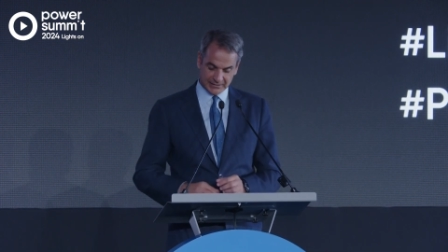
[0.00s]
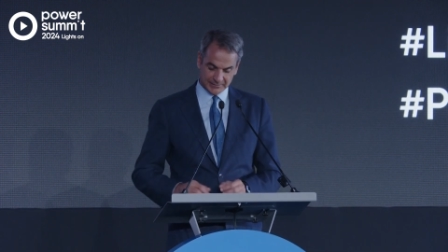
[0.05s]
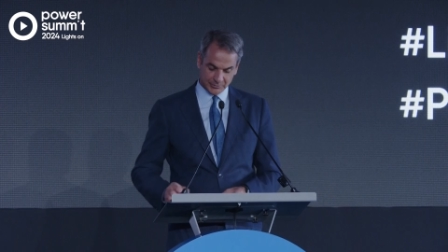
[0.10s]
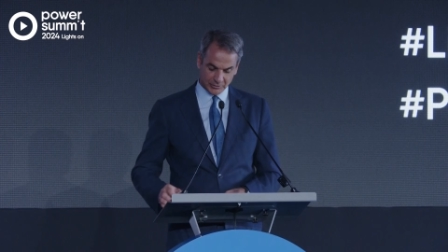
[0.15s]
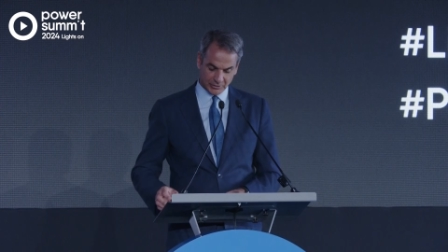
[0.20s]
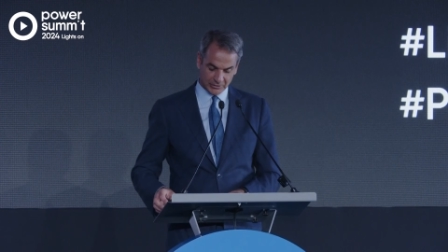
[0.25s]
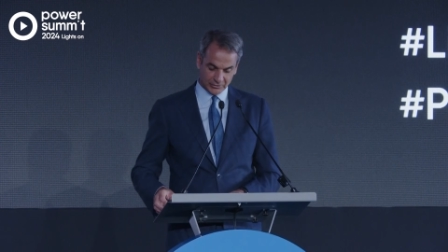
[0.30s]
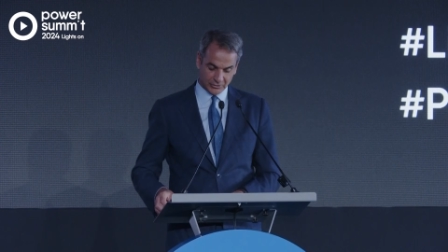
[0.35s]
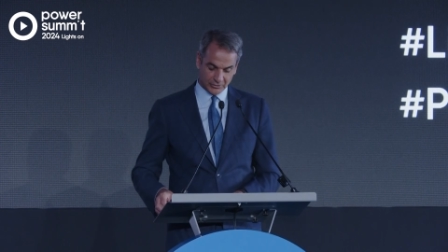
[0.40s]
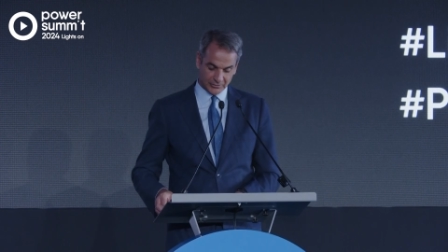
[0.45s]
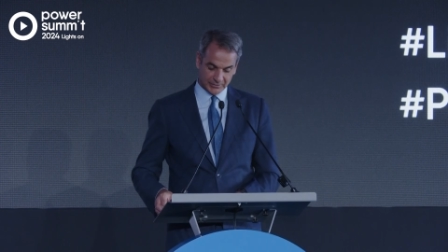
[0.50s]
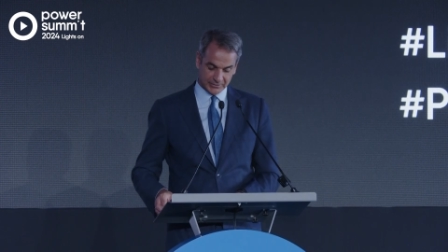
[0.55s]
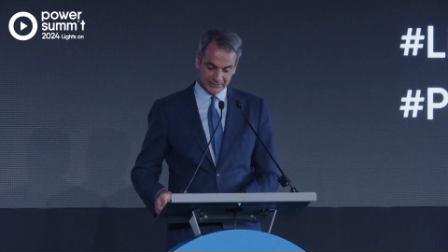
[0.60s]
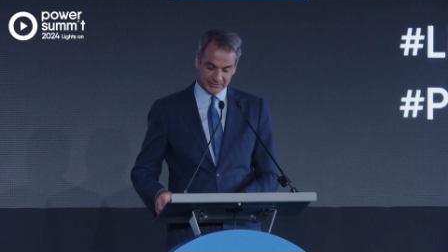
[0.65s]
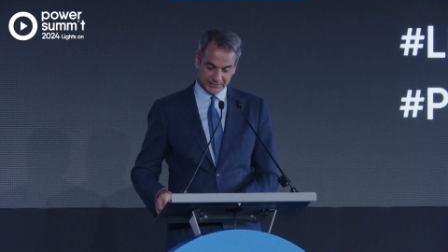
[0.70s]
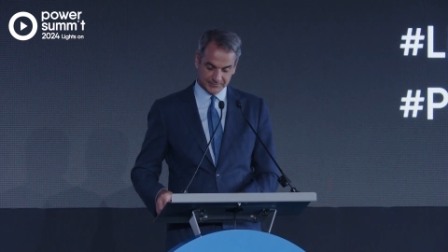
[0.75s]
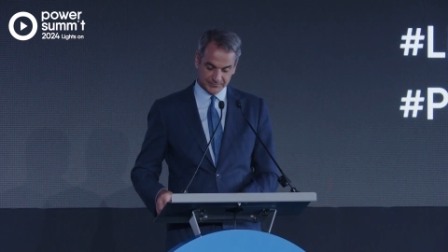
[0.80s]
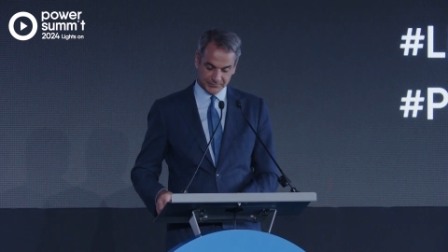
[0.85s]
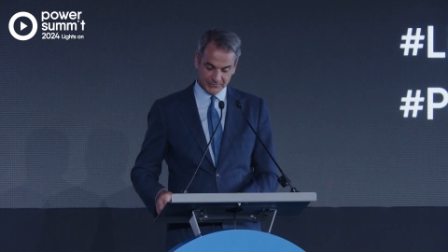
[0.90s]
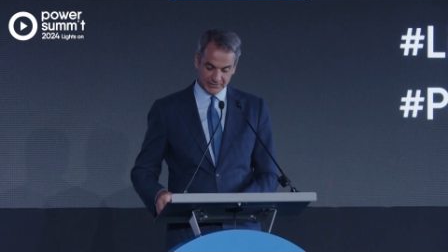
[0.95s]
priority
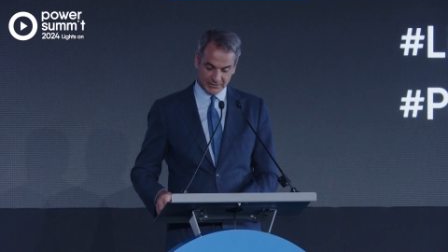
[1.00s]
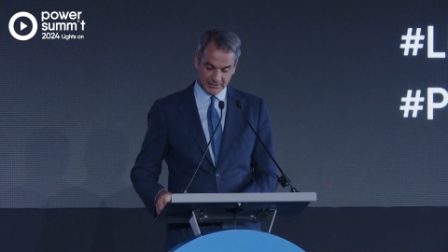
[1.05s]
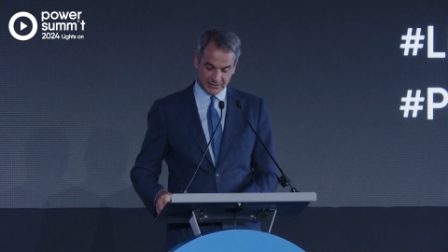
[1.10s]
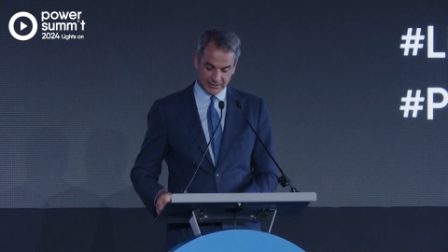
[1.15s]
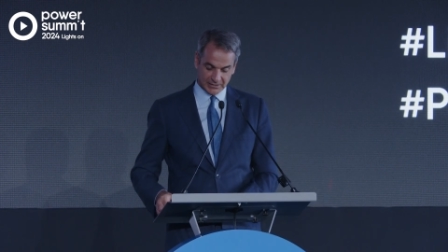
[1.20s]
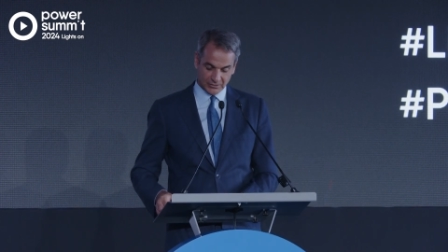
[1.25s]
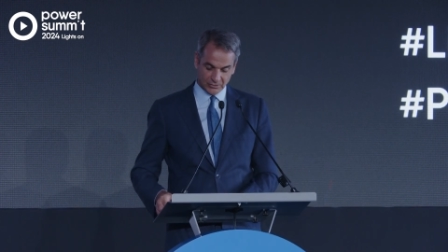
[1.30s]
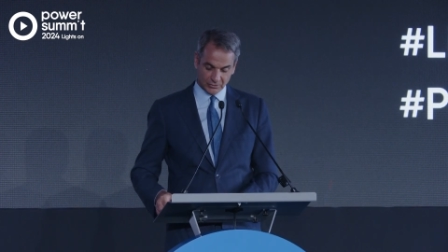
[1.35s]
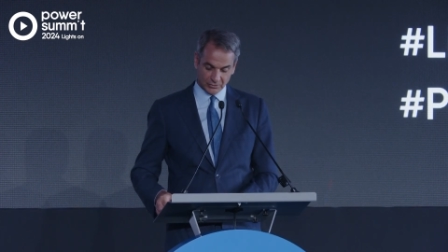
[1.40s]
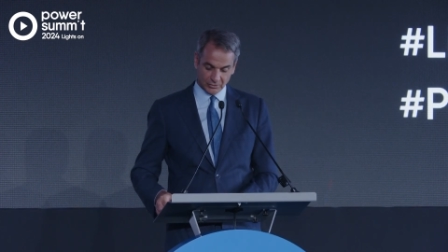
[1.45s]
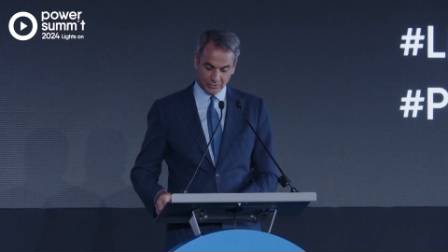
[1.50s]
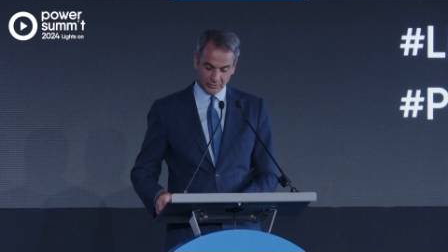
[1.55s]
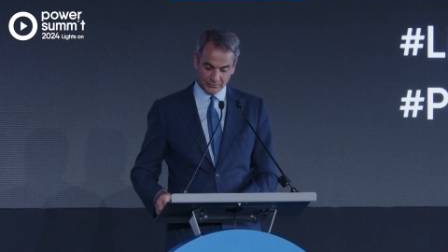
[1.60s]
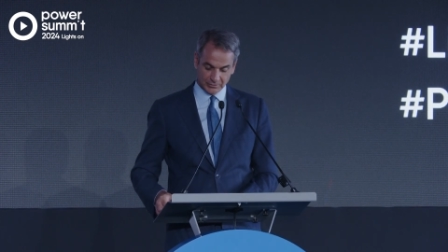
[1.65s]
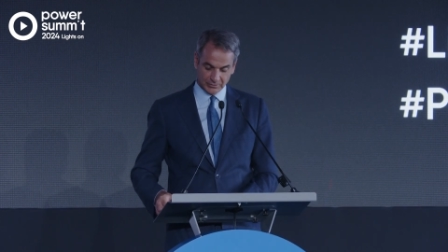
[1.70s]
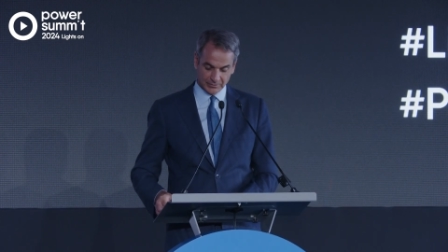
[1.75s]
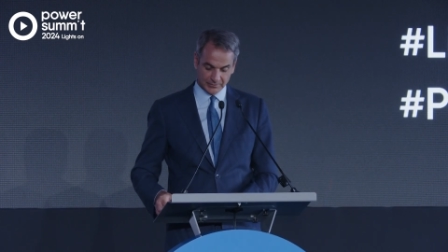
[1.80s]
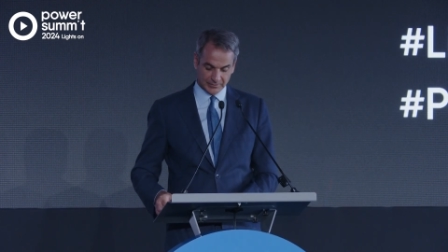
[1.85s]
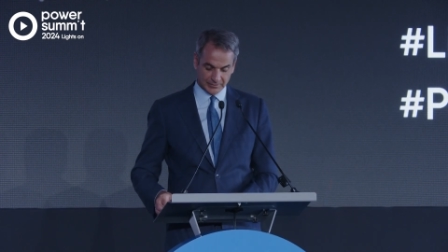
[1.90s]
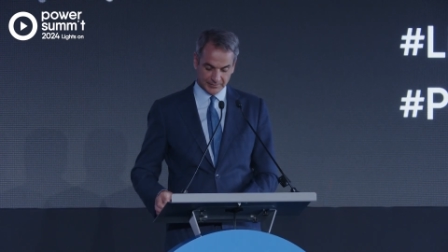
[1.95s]
on all
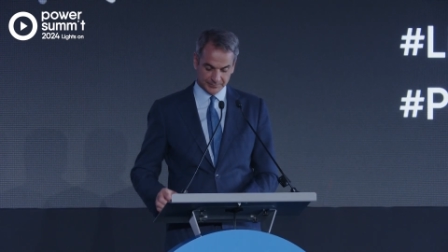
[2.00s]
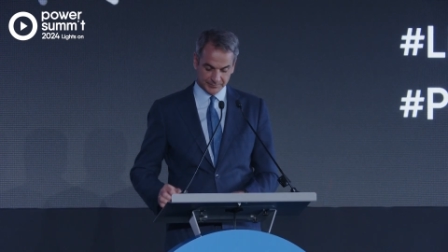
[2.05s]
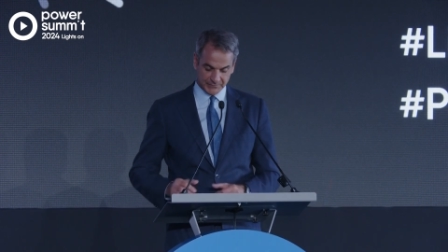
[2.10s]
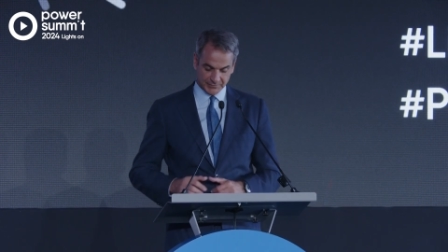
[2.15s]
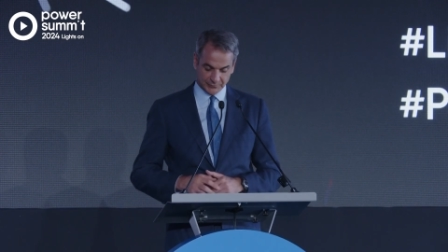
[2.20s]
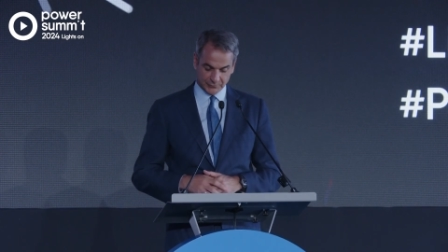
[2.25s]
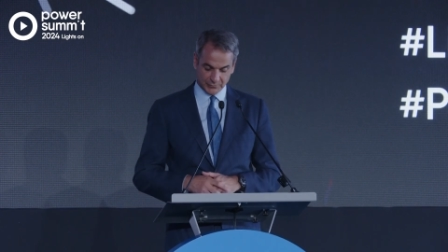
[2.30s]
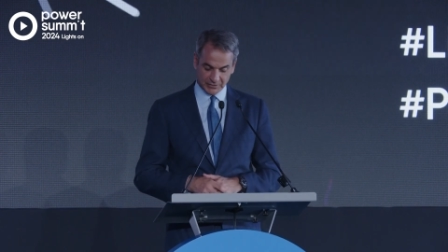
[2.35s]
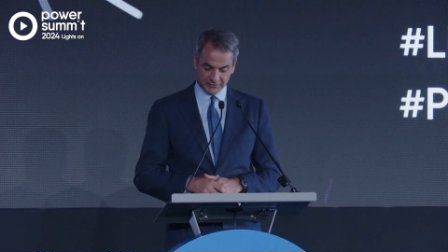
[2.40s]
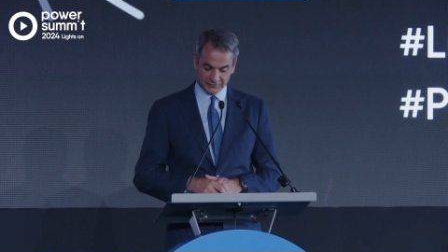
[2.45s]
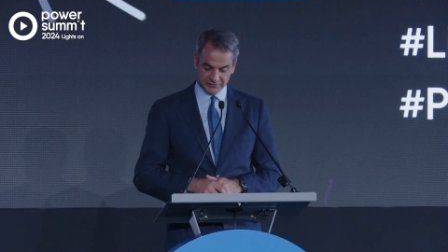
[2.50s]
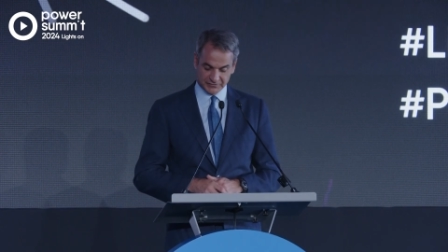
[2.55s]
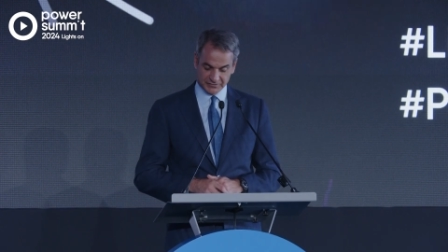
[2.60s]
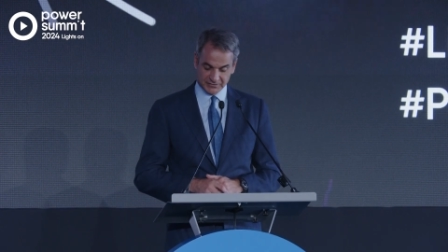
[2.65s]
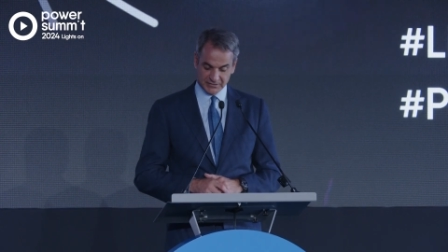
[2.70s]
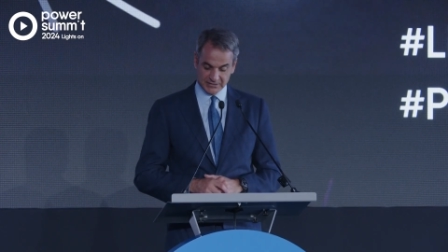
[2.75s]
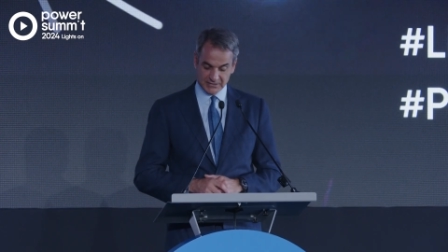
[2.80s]
fronts.